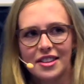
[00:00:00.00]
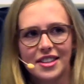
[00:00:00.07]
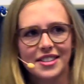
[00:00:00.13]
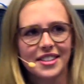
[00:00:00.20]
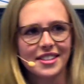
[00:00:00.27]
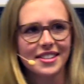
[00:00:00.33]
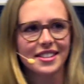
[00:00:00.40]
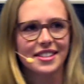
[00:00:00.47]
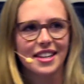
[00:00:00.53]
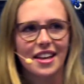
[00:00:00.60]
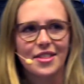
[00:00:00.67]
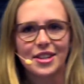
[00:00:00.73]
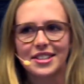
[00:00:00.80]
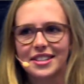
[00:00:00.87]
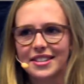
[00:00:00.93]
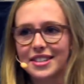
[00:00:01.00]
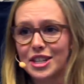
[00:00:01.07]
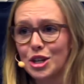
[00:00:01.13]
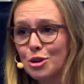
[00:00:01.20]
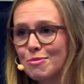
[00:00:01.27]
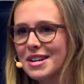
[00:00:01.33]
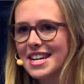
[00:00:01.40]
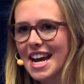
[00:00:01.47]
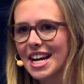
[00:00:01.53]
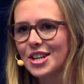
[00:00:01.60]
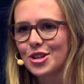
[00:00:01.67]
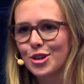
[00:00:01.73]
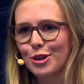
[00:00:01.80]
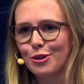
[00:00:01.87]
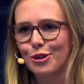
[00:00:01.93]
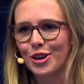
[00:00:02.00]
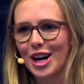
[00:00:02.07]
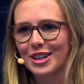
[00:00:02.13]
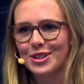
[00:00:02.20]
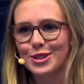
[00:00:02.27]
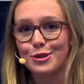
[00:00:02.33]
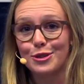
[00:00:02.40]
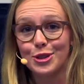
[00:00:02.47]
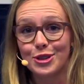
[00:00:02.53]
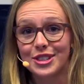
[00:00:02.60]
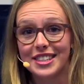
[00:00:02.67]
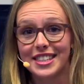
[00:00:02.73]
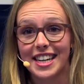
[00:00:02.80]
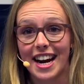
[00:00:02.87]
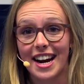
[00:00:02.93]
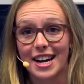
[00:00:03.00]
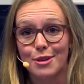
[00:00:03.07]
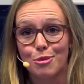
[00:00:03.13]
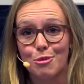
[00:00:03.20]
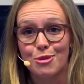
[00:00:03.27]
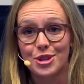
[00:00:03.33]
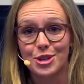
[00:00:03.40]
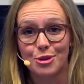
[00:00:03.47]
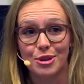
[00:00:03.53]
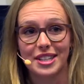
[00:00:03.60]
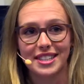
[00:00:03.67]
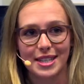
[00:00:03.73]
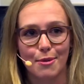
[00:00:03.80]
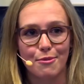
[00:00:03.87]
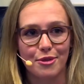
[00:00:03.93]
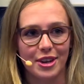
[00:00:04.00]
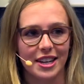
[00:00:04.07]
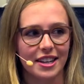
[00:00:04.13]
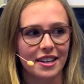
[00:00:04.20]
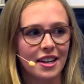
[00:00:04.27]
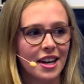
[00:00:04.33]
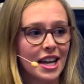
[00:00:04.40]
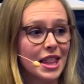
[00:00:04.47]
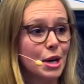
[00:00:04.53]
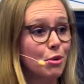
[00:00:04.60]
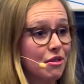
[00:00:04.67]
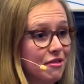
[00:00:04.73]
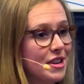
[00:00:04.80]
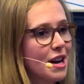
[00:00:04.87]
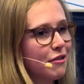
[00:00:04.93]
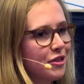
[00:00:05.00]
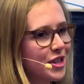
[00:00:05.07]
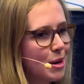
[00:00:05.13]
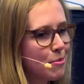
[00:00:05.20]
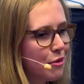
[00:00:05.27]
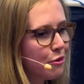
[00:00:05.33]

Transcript: This is, this is human nature for us to feel scared when we're doing something that we've never done